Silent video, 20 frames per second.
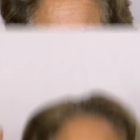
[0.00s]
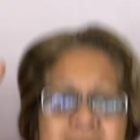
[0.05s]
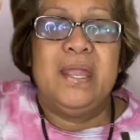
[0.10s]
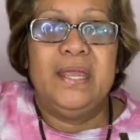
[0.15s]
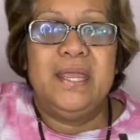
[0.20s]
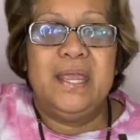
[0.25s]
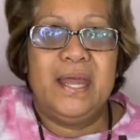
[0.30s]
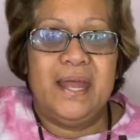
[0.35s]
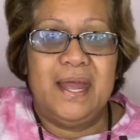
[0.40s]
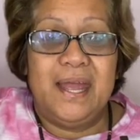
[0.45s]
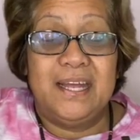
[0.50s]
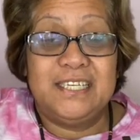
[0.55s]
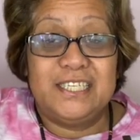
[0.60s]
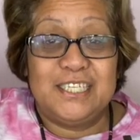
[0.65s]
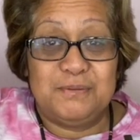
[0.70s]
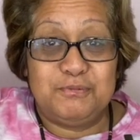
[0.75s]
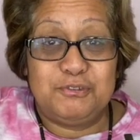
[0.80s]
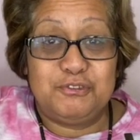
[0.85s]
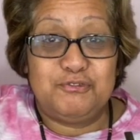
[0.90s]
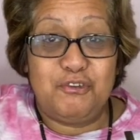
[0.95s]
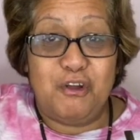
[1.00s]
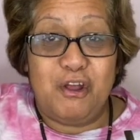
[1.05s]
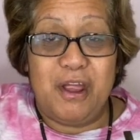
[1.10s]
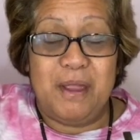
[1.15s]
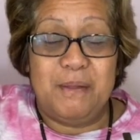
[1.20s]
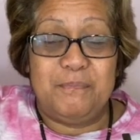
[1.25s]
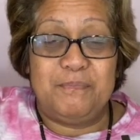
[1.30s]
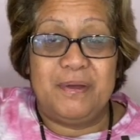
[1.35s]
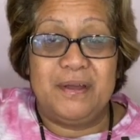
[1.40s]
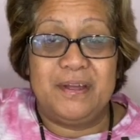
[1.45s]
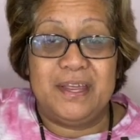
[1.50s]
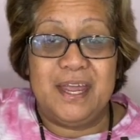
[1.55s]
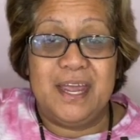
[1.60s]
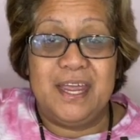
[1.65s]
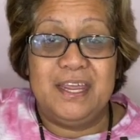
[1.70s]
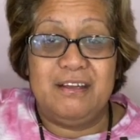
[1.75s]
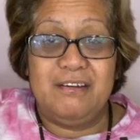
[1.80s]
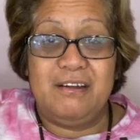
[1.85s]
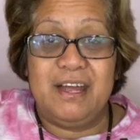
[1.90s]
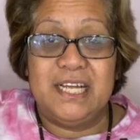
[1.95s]
yeah, and subscribe, okay,
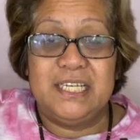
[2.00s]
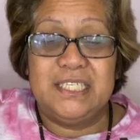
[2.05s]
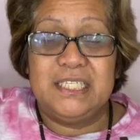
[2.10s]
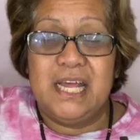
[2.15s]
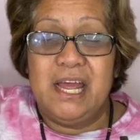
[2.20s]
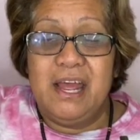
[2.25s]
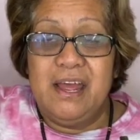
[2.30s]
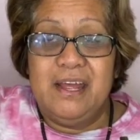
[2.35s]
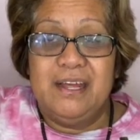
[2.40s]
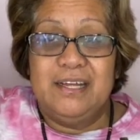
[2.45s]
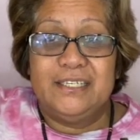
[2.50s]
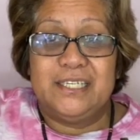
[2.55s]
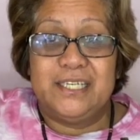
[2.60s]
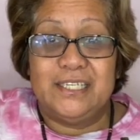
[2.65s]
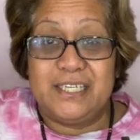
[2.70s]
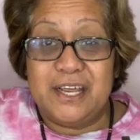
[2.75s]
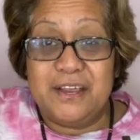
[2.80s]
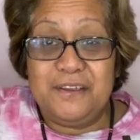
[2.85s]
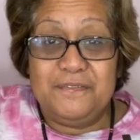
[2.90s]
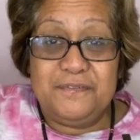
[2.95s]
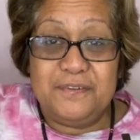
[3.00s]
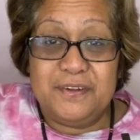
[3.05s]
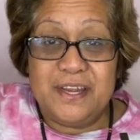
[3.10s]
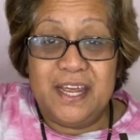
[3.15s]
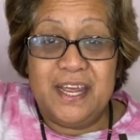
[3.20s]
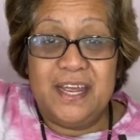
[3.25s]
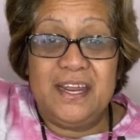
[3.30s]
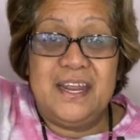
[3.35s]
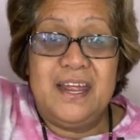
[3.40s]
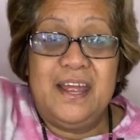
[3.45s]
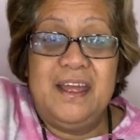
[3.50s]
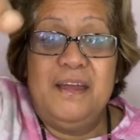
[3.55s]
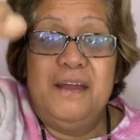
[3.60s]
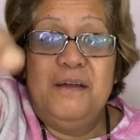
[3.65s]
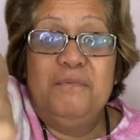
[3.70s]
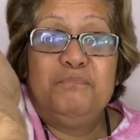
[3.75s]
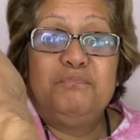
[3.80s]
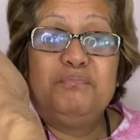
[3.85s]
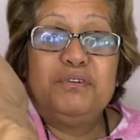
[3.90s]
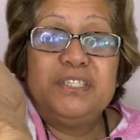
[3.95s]
guys? So don't forget,
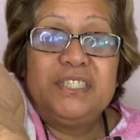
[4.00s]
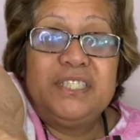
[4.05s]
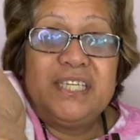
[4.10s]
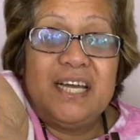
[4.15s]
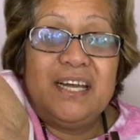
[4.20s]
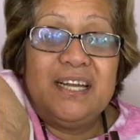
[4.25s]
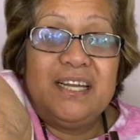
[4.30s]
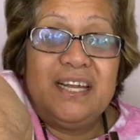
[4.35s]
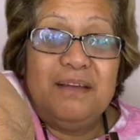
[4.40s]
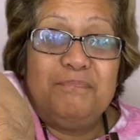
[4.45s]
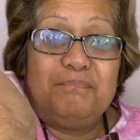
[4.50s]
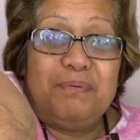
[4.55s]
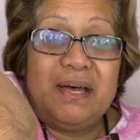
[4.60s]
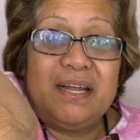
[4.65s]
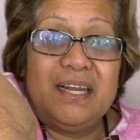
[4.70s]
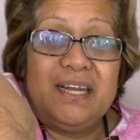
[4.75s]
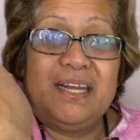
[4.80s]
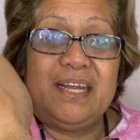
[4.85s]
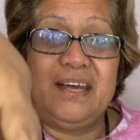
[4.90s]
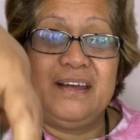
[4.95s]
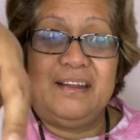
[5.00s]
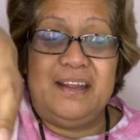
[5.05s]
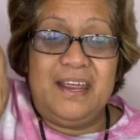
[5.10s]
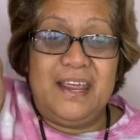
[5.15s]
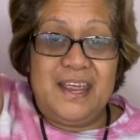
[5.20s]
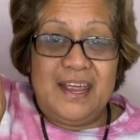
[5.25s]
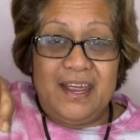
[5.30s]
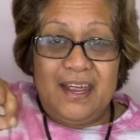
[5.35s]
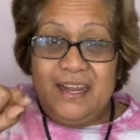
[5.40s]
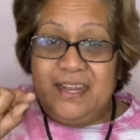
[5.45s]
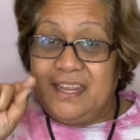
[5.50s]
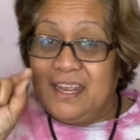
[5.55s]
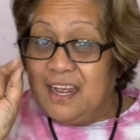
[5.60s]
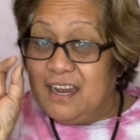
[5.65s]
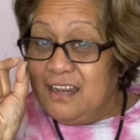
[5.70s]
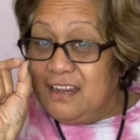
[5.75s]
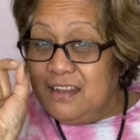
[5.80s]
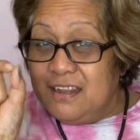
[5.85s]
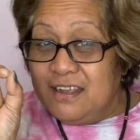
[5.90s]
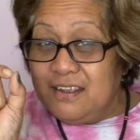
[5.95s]
push down that button down there, that
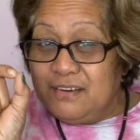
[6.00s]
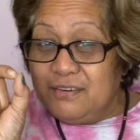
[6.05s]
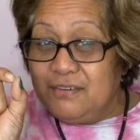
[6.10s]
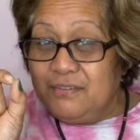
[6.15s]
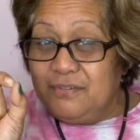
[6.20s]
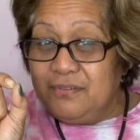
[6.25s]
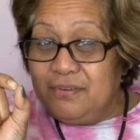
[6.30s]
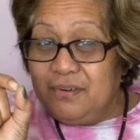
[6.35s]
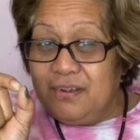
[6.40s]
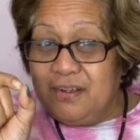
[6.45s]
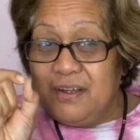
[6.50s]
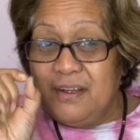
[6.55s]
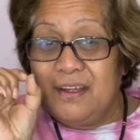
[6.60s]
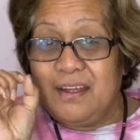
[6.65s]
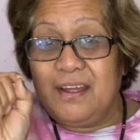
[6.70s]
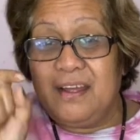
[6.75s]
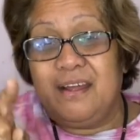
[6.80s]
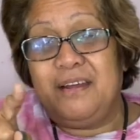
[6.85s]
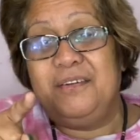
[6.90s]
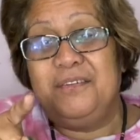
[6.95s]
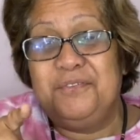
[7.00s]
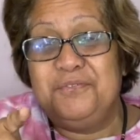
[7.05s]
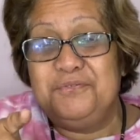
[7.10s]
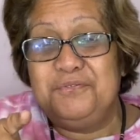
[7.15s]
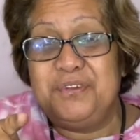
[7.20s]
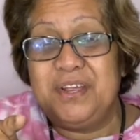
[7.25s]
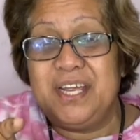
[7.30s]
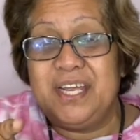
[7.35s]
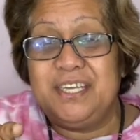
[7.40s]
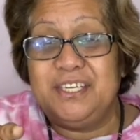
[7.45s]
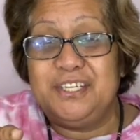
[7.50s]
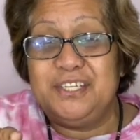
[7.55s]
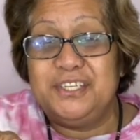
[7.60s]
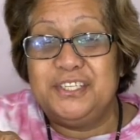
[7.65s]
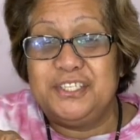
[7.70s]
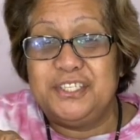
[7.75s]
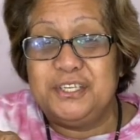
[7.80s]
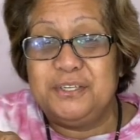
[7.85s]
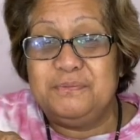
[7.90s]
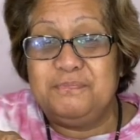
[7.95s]
little red
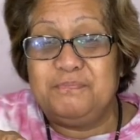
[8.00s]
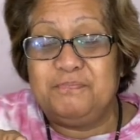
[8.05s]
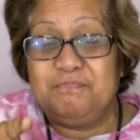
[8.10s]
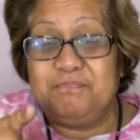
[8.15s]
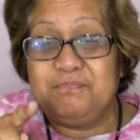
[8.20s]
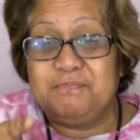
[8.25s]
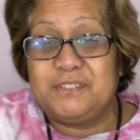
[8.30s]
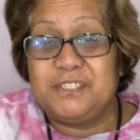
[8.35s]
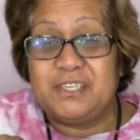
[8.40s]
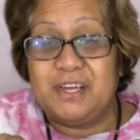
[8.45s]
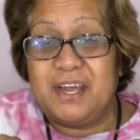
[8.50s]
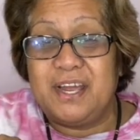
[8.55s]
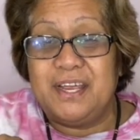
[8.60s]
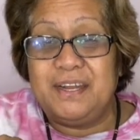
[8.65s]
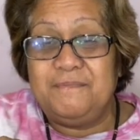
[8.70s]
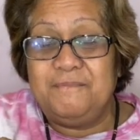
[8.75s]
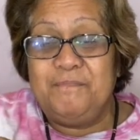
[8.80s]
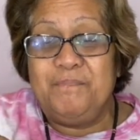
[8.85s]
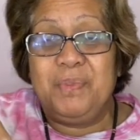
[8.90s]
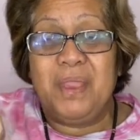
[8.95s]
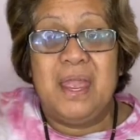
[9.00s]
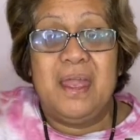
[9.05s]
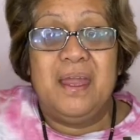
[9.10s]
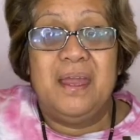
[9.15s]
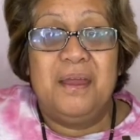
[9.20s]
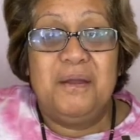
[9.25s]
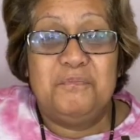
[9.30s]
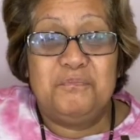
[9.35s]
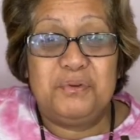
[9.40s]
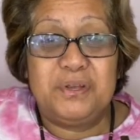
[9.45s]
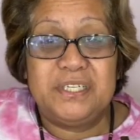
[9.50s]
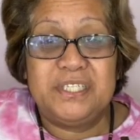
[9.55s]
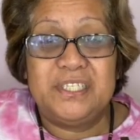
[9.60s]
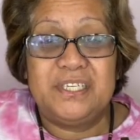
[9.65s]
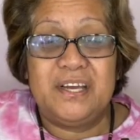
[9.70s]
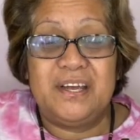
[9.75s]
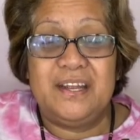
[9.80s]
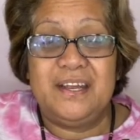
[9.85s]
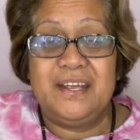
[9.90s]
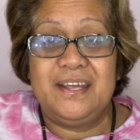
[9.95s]
YouTube sign. Press
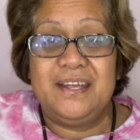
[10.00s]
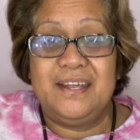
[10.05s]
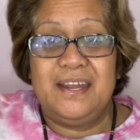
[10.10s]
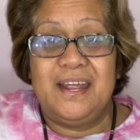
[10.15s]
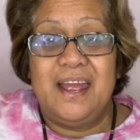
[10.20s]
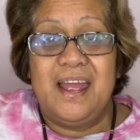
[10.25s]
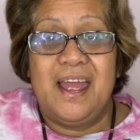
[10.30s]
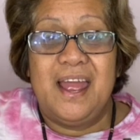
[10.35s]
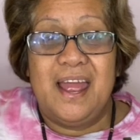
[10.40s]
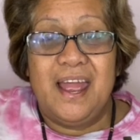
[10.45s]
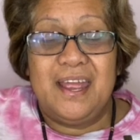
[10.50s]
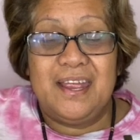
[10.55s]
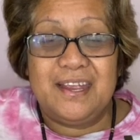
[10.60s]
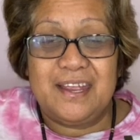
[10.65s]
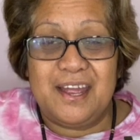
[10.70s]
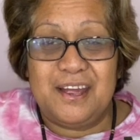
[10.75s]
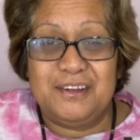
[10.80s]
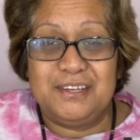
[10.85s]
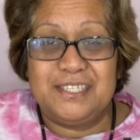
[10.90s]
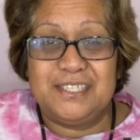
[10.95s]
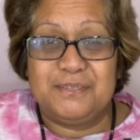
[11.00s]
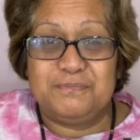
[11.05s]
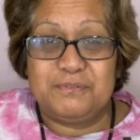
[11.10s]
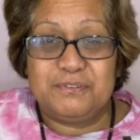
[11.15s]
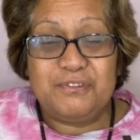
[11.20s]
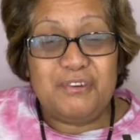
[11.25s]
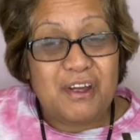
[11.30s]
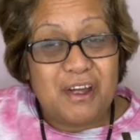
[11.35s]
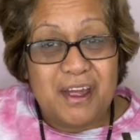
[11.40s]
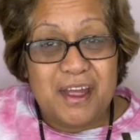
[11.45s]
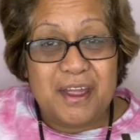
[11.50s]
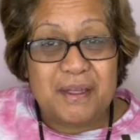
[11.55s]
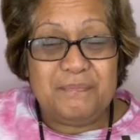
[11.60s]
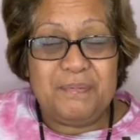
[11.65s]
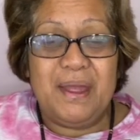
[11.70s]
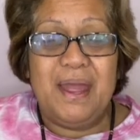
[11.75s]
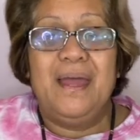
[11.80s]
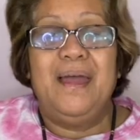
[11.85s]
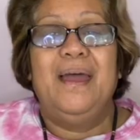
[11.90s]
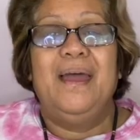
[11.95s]
on it and go and subscribe
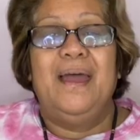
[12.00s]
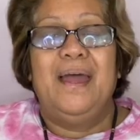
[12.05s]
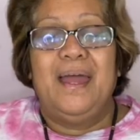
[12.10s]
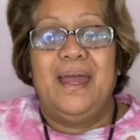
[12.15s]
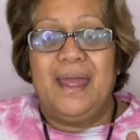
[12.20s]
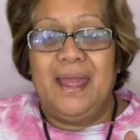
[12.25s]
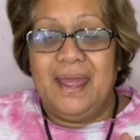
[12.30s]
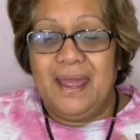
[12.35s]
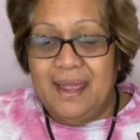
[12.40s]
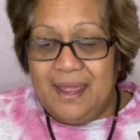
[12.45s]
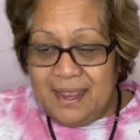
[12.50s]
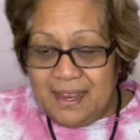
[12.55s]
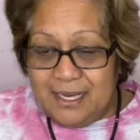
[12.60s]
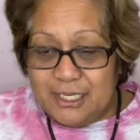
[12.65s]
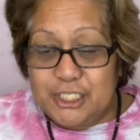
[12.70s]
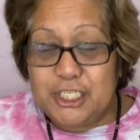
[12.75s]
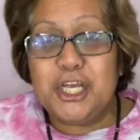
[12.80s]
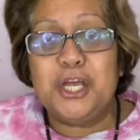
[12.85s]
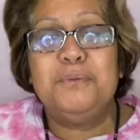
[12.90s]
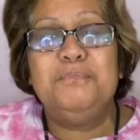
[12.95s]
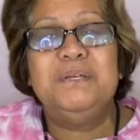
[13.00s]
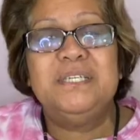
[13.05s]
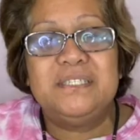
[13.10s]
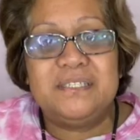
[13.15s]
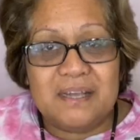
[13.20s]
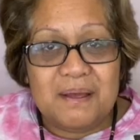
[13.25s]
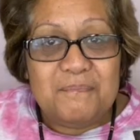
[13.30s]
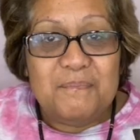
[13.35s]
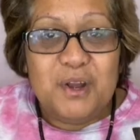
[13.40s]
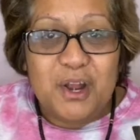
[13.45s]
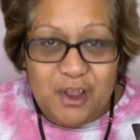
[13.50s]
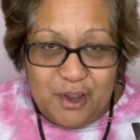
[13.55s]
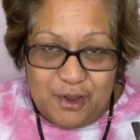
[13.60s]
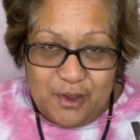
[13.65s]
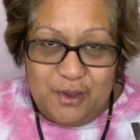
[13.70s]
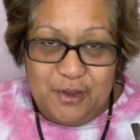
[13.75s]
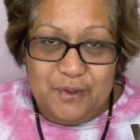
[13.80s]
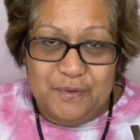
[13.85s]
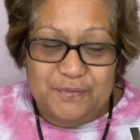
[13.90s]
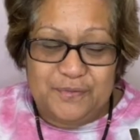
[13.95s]
and show me some
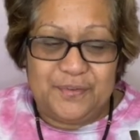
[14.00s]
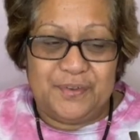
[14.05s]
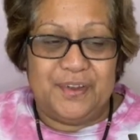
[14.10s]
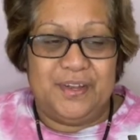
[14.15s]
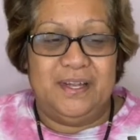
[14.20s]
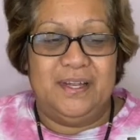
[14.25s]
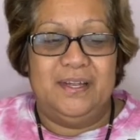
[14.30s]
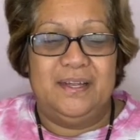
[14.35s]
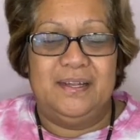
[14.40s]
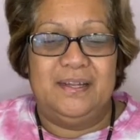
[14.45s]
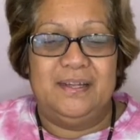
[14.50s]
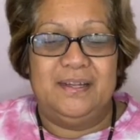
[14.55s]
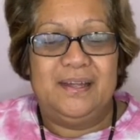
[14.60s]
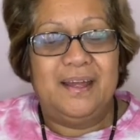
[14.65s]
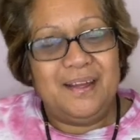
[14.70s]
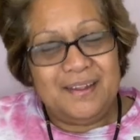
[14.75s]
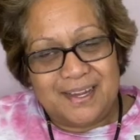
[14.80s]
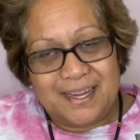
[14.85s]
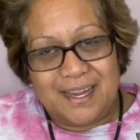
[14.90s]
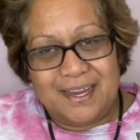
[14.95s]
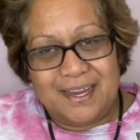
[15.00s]
love. Okay,